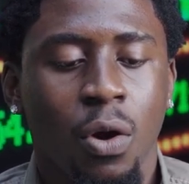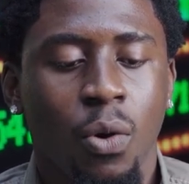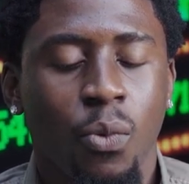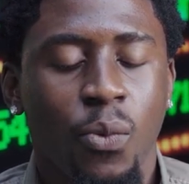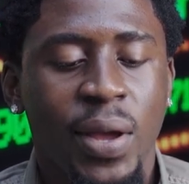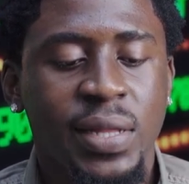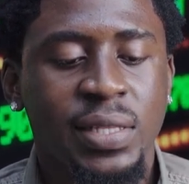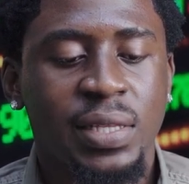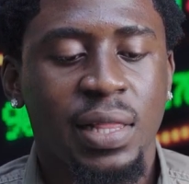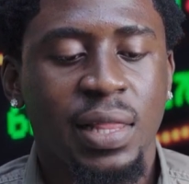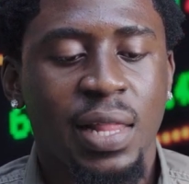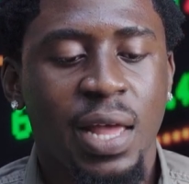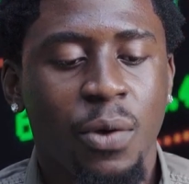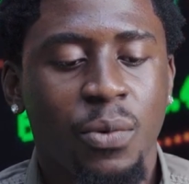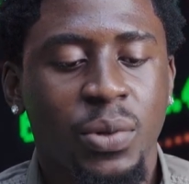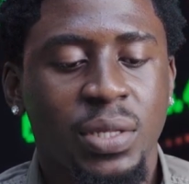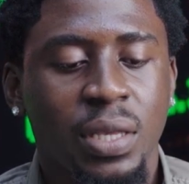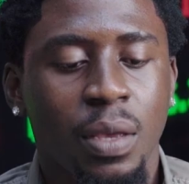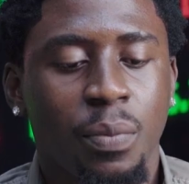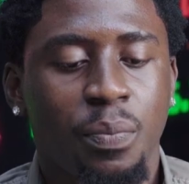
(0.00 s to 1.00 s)
When the line
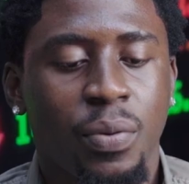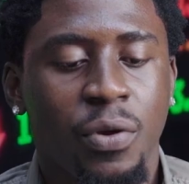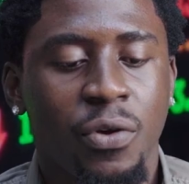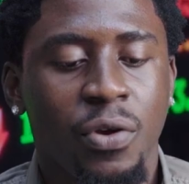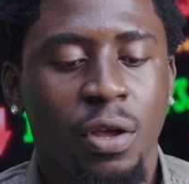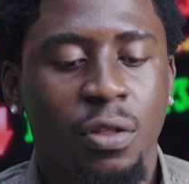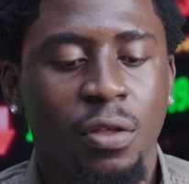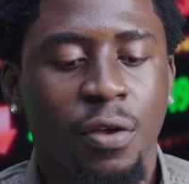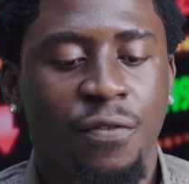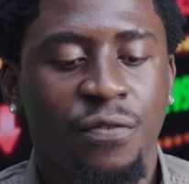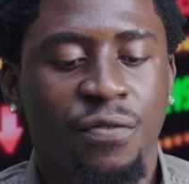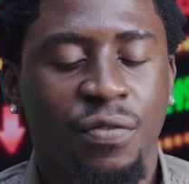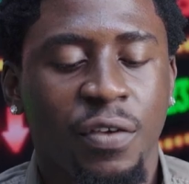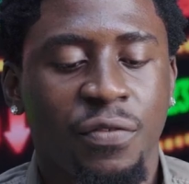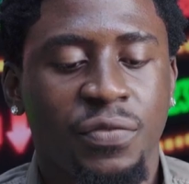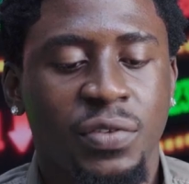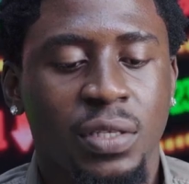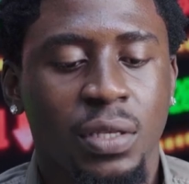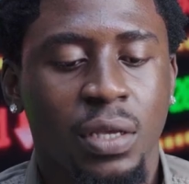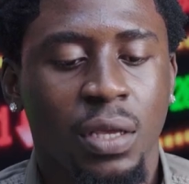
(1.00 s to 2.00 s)
with a period of
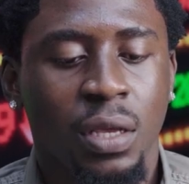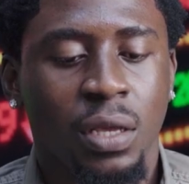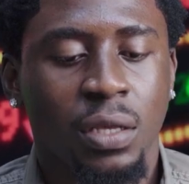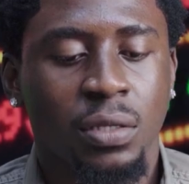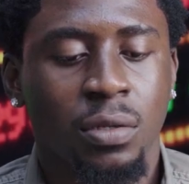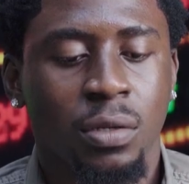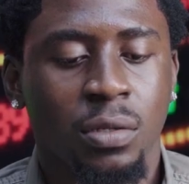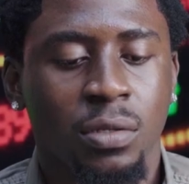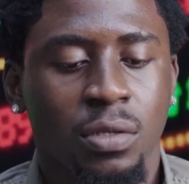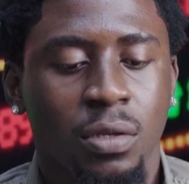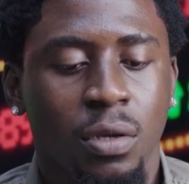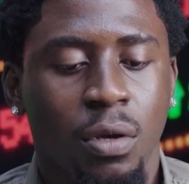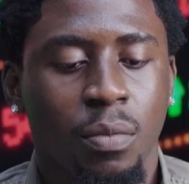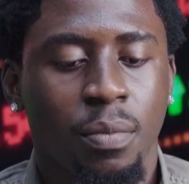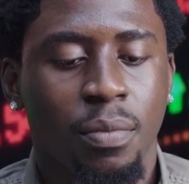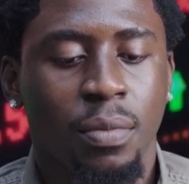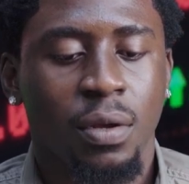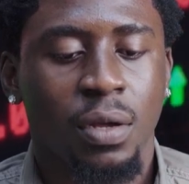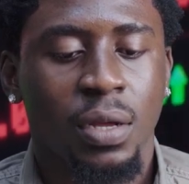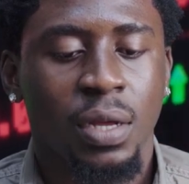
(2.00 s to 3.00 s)
50 is on top,
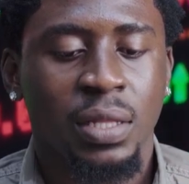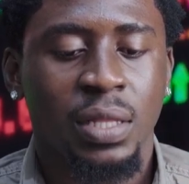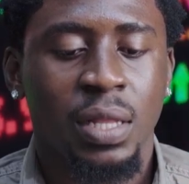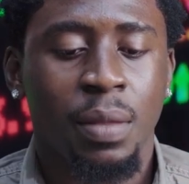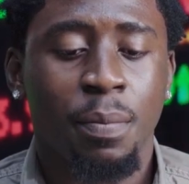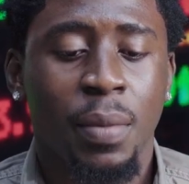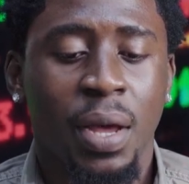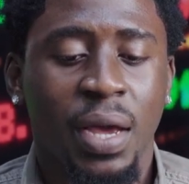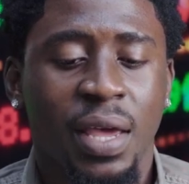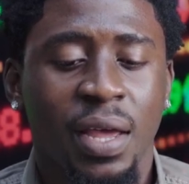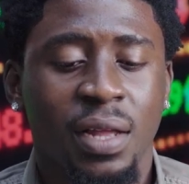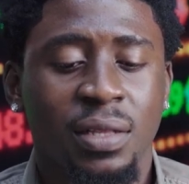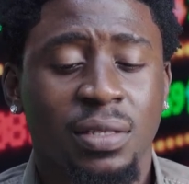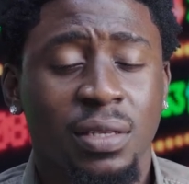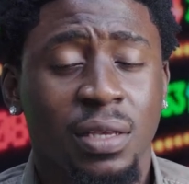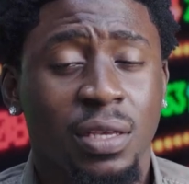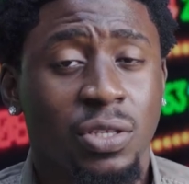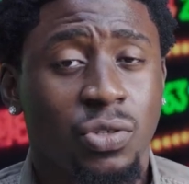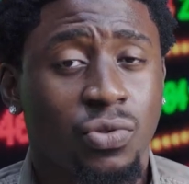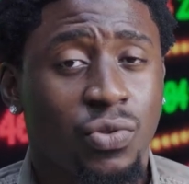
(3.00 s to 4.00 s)
the market
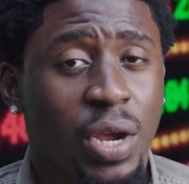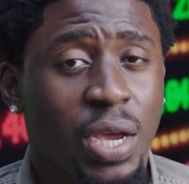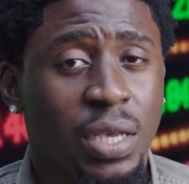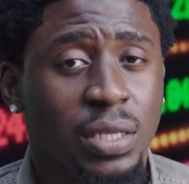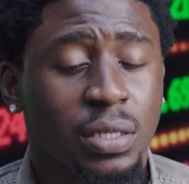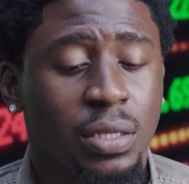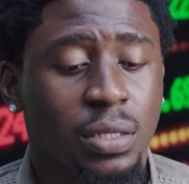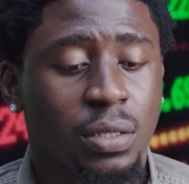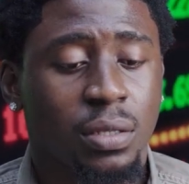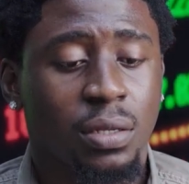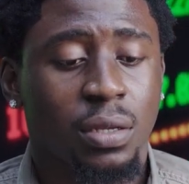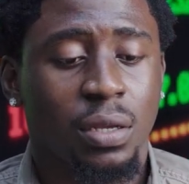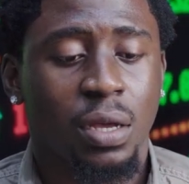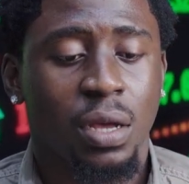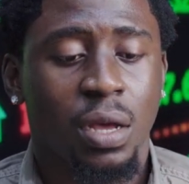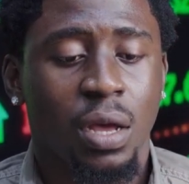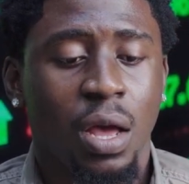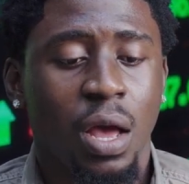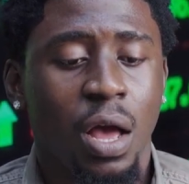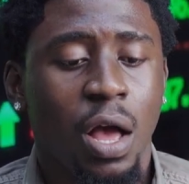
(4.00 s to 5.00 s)
is rising,
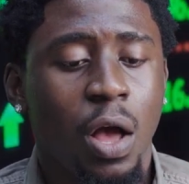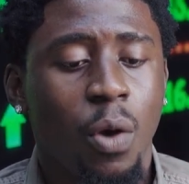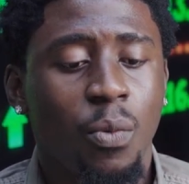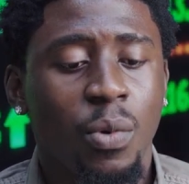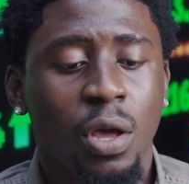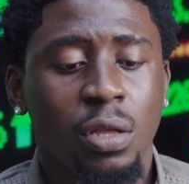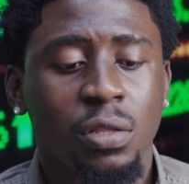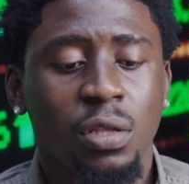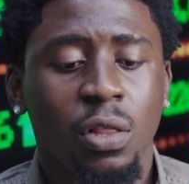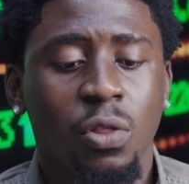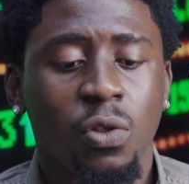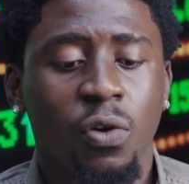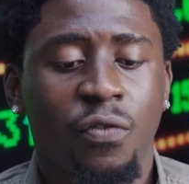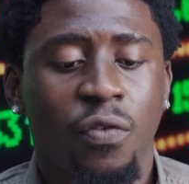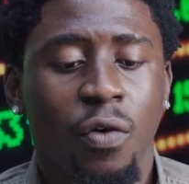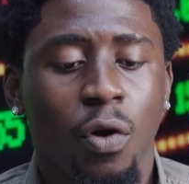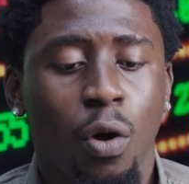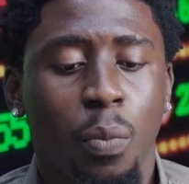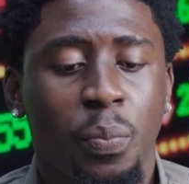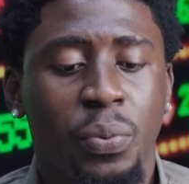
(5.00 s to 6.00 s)
and we only look
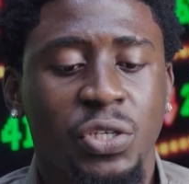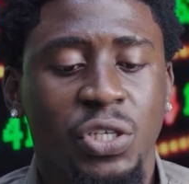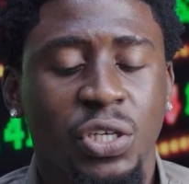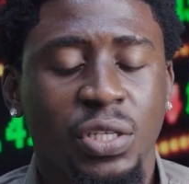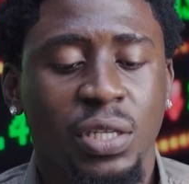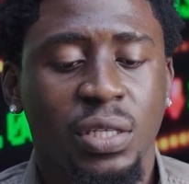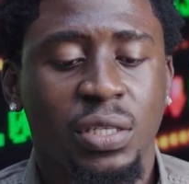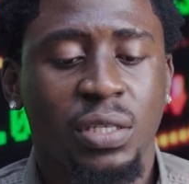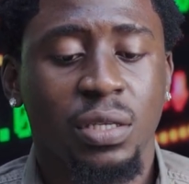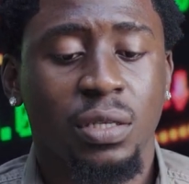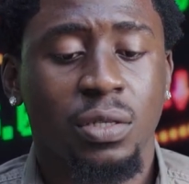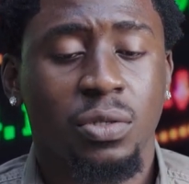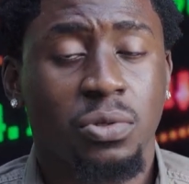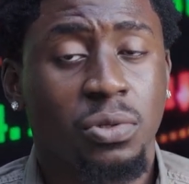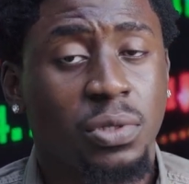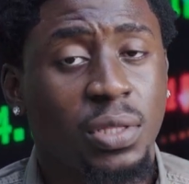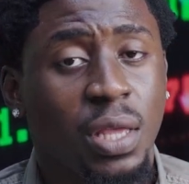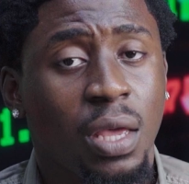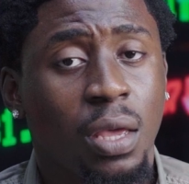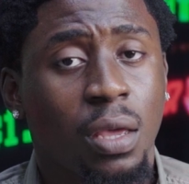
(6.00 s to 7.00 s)
for opportunities to
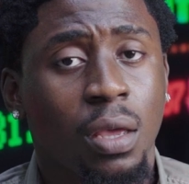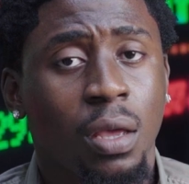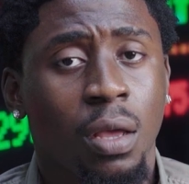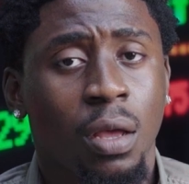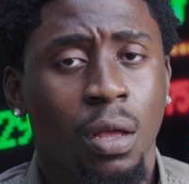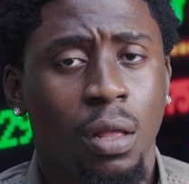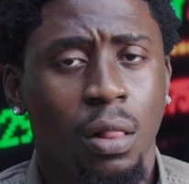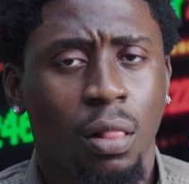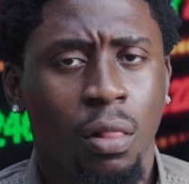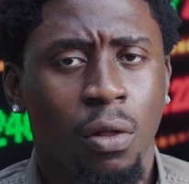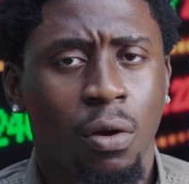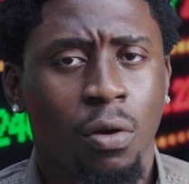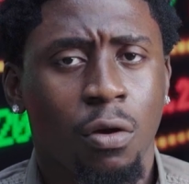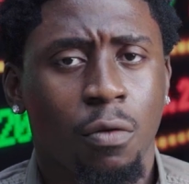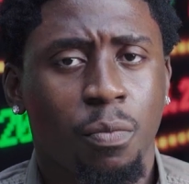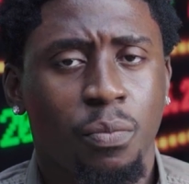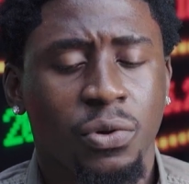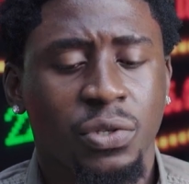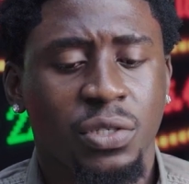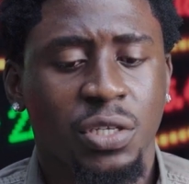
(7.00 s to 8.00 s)
take long
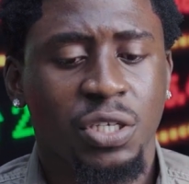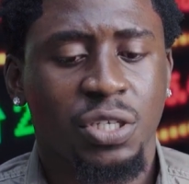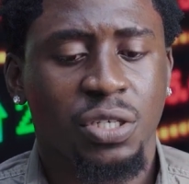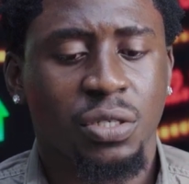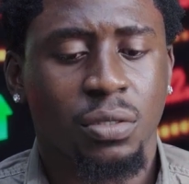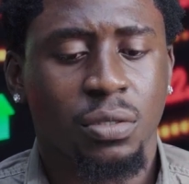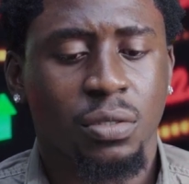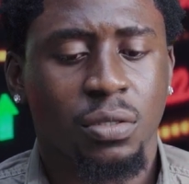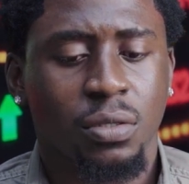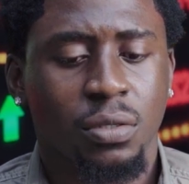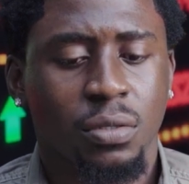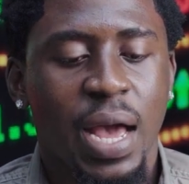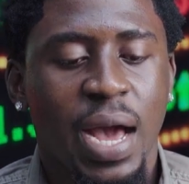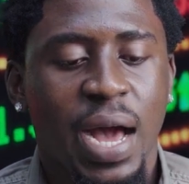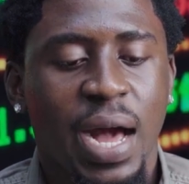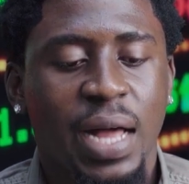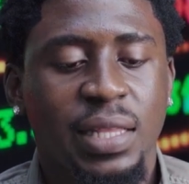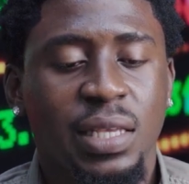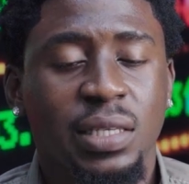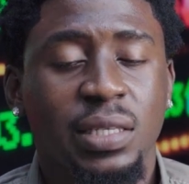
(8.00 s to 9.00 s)
positions.
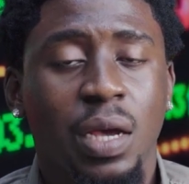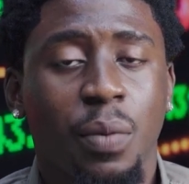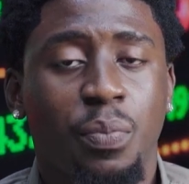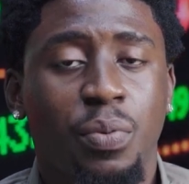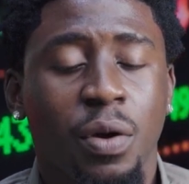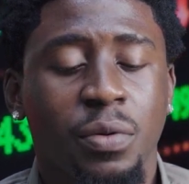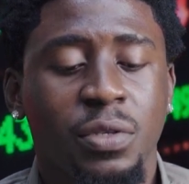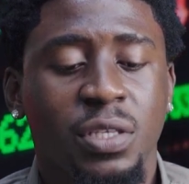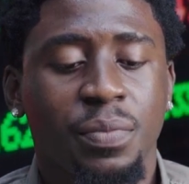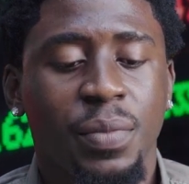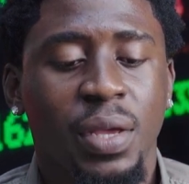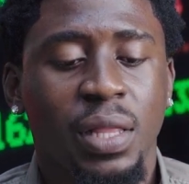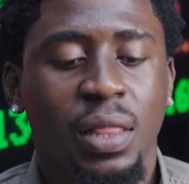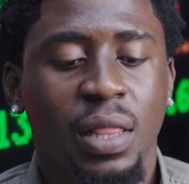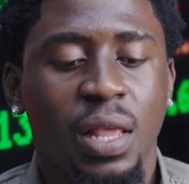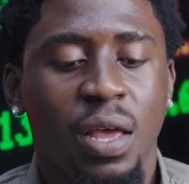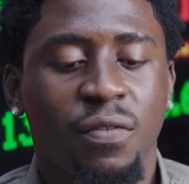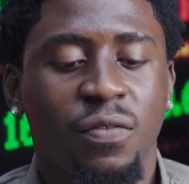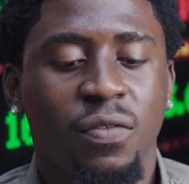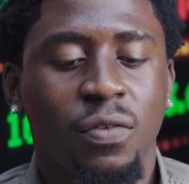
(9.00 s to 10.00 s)
At this approximate
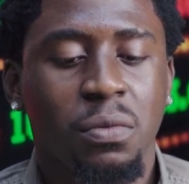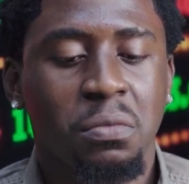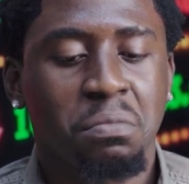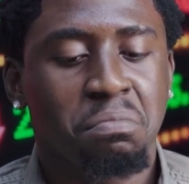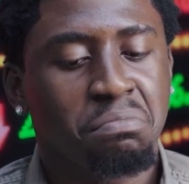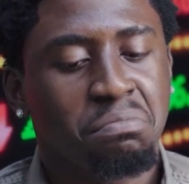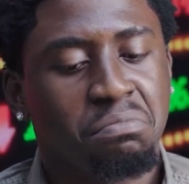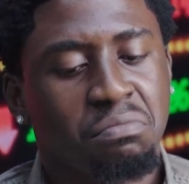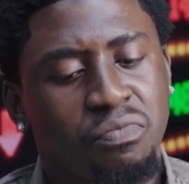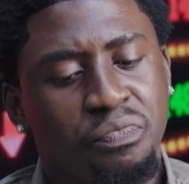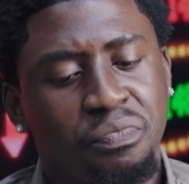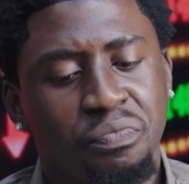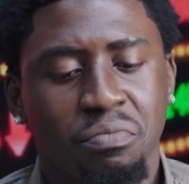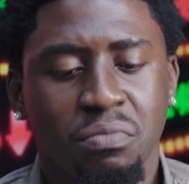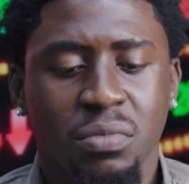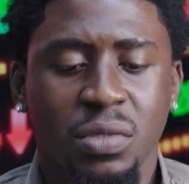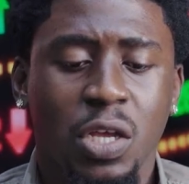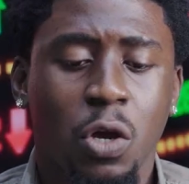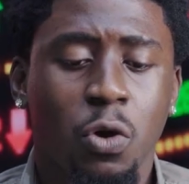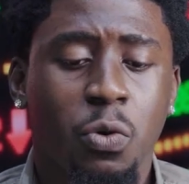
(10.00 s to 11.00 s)
level,
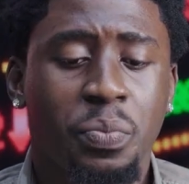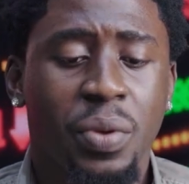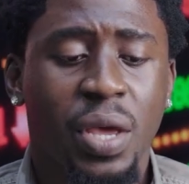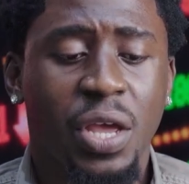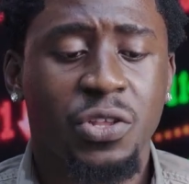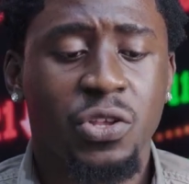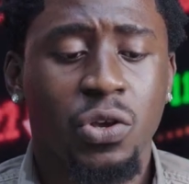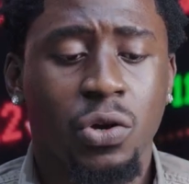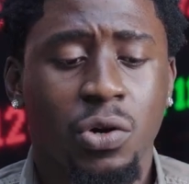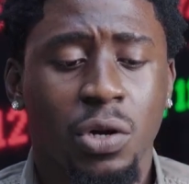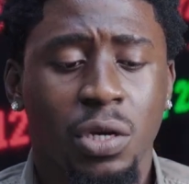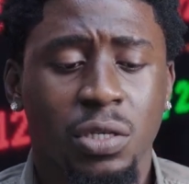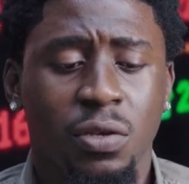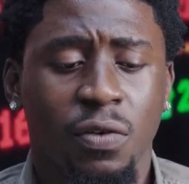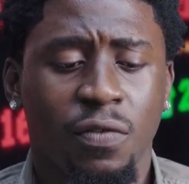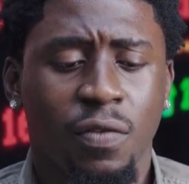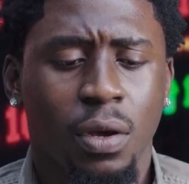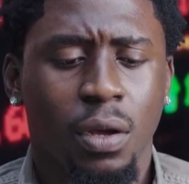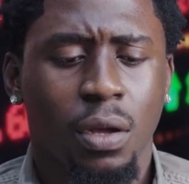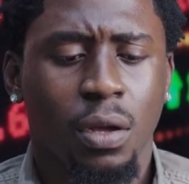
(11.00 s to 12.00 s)
there will be a new
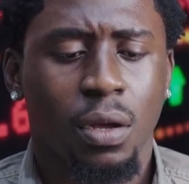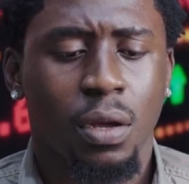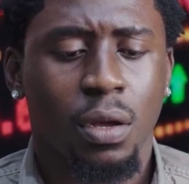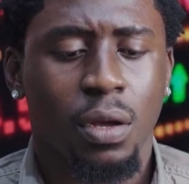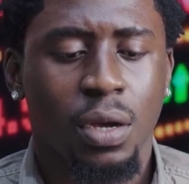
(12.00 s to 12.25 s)
crossover.